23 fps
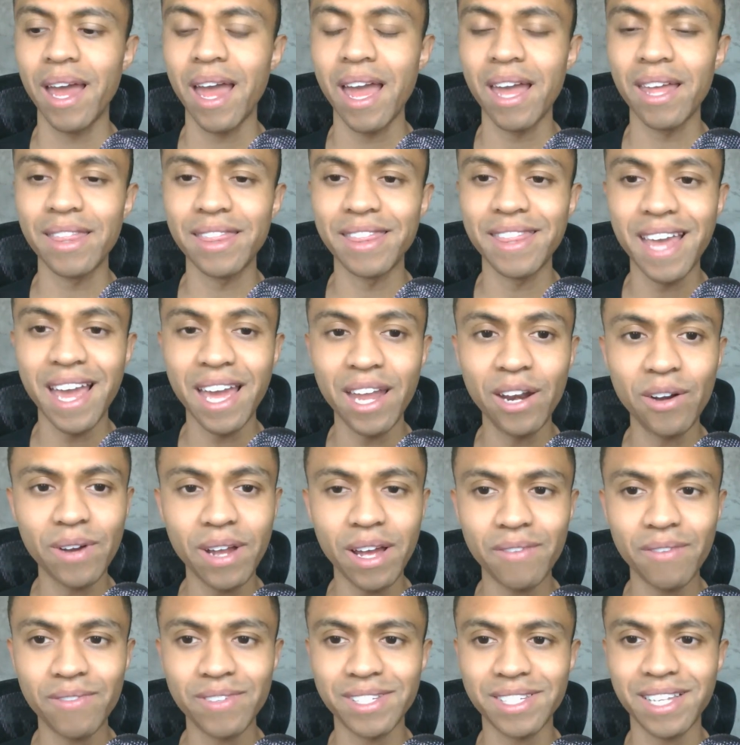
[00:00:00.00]
And they don't
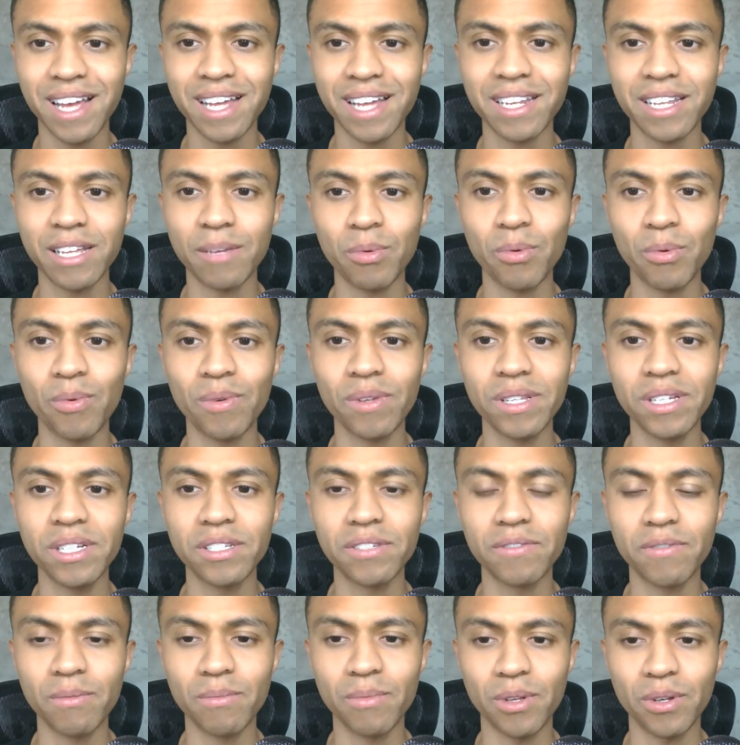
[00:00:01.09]
have a signed HIPAA
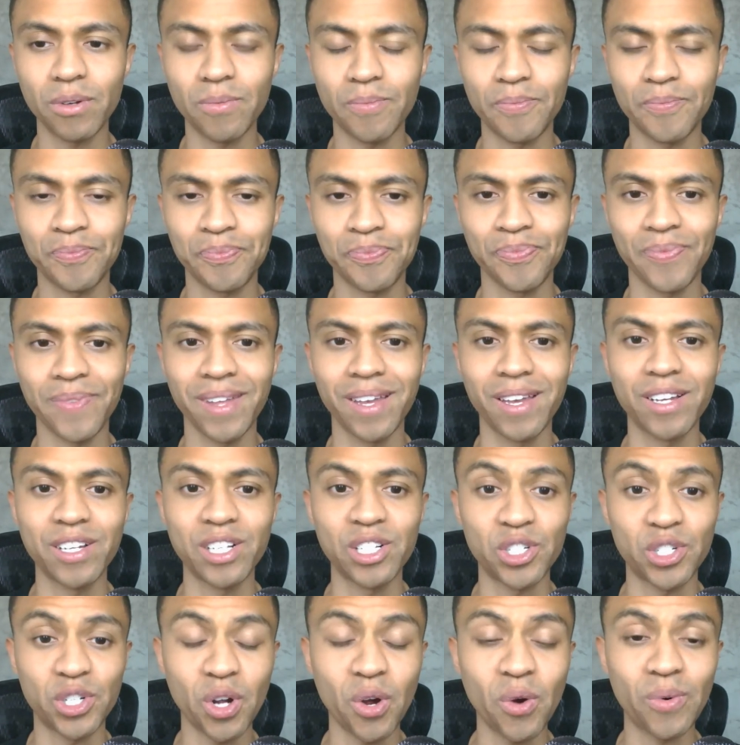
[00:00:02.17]
release from you
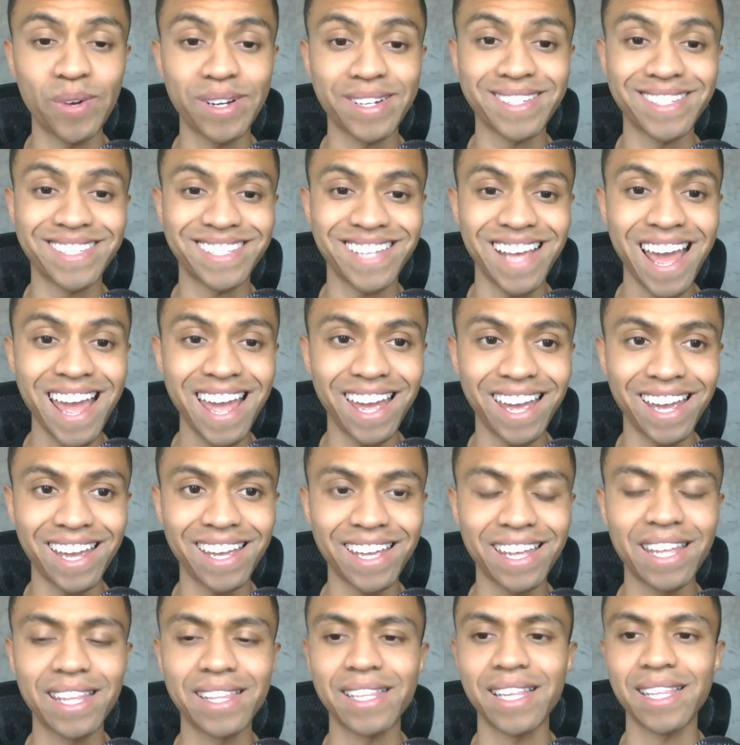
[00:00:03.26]
showing,
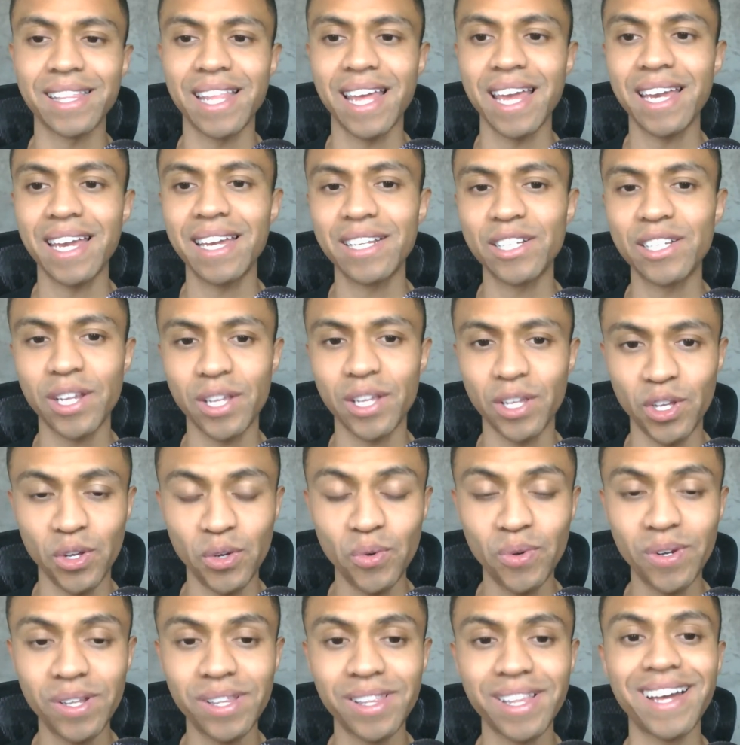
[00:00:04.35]
saying that they can
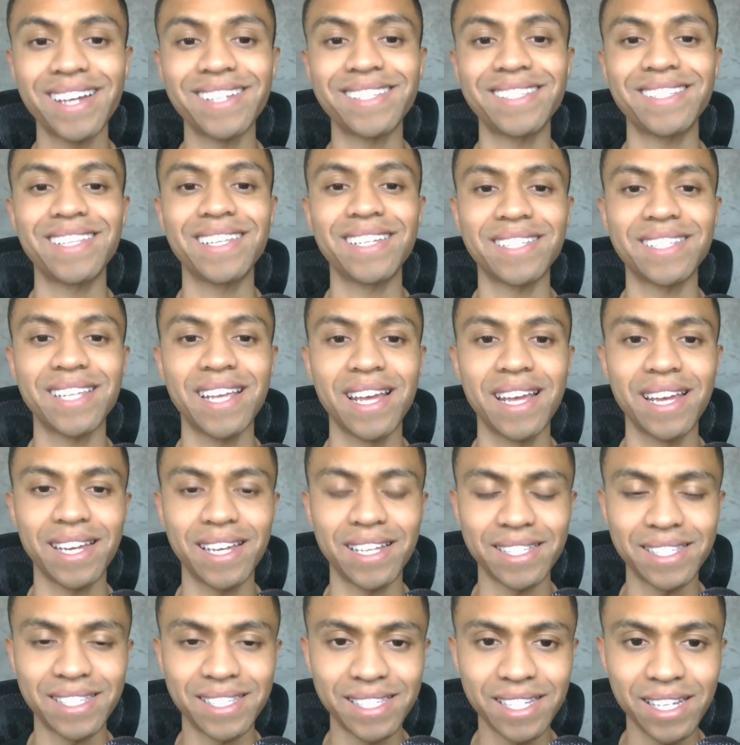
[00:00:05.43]
utilize this,
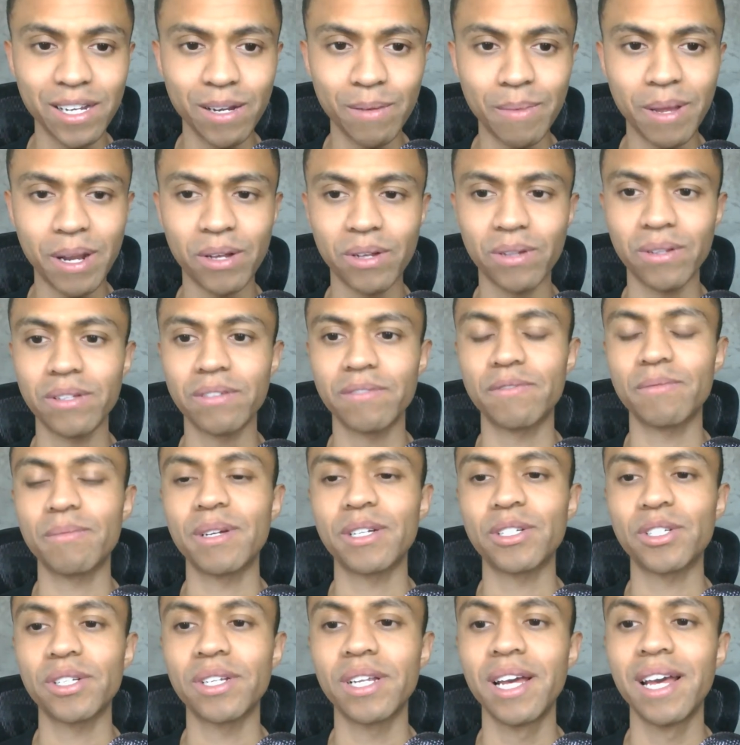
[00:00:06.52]
can see your medical
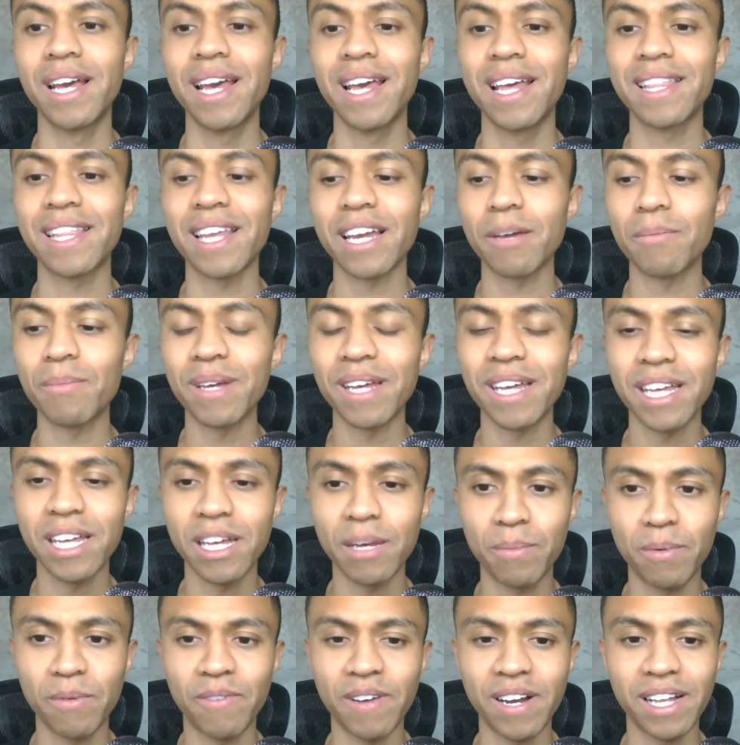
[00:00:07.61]
information. That can be a
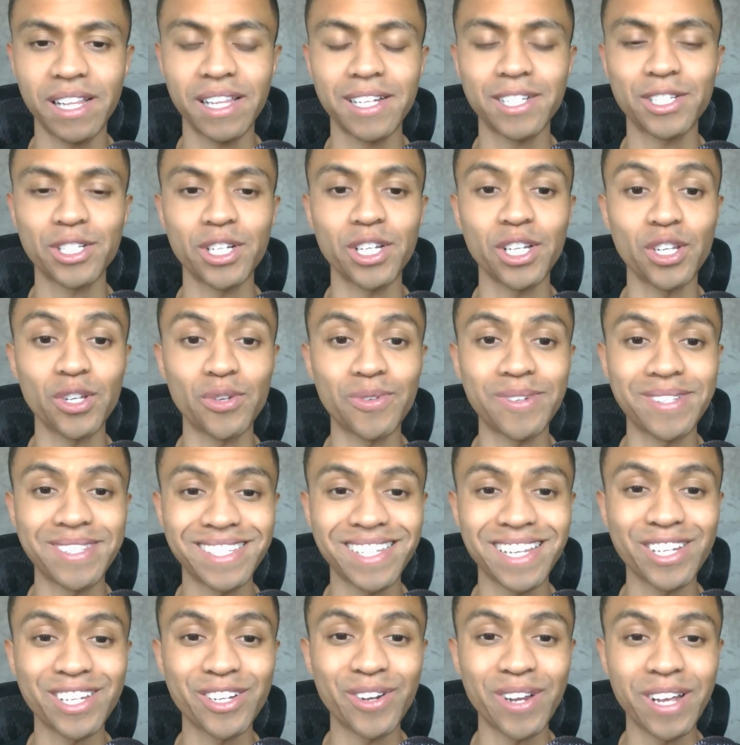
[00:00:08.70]
HIPAA violation. And you can
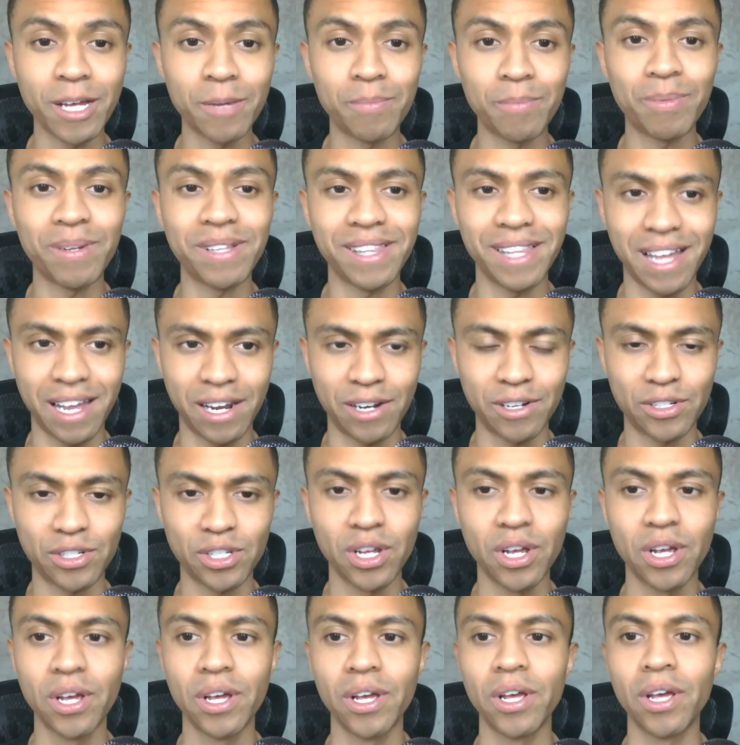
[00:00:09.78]
send your HIPAA letters.
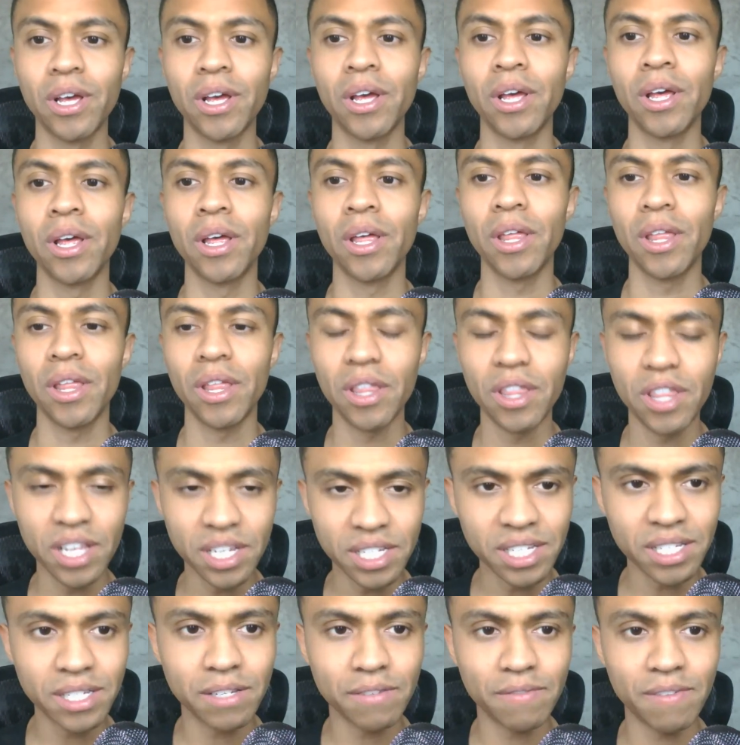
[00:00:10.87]

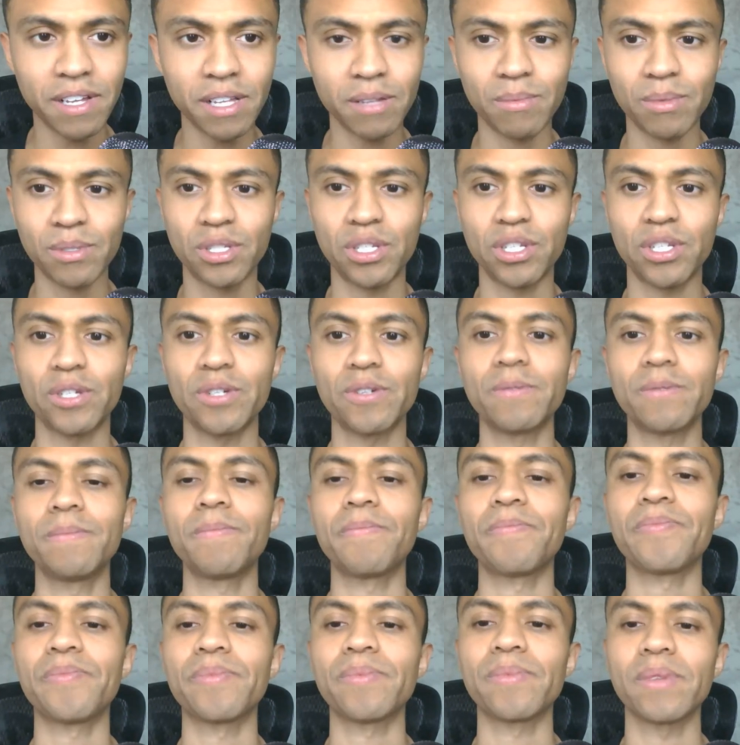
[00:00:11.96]
This is available to you.
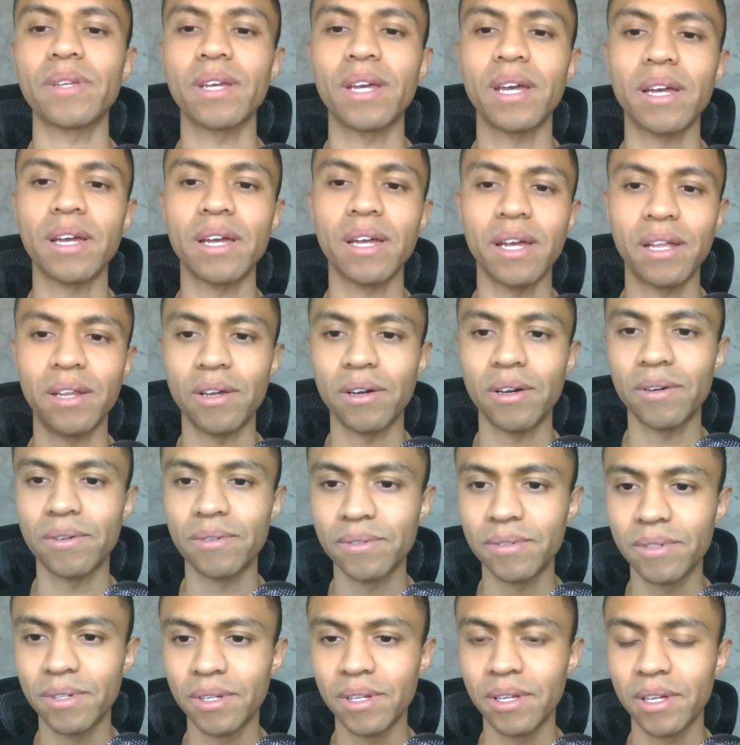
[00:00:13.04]
Okay. I know
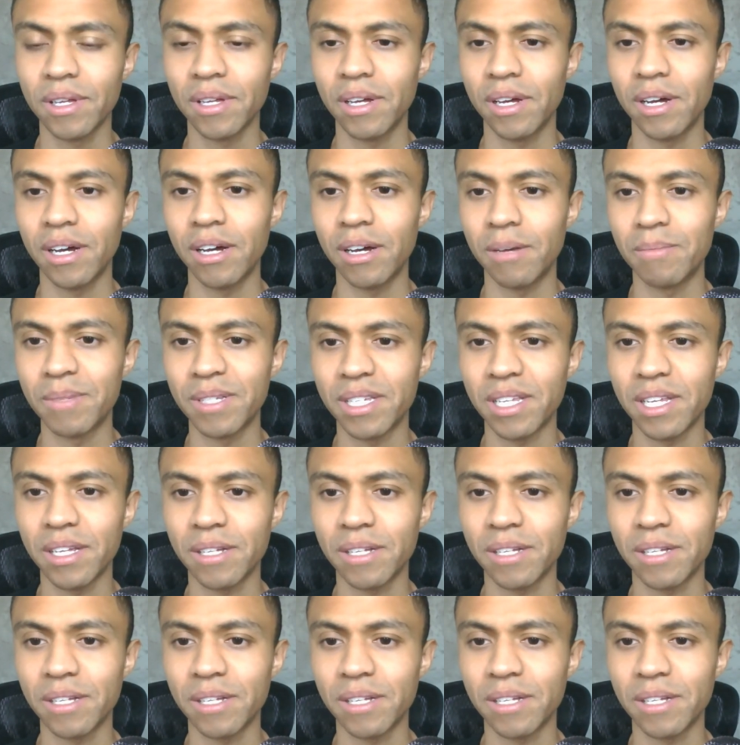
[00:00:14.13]
uh, Ms.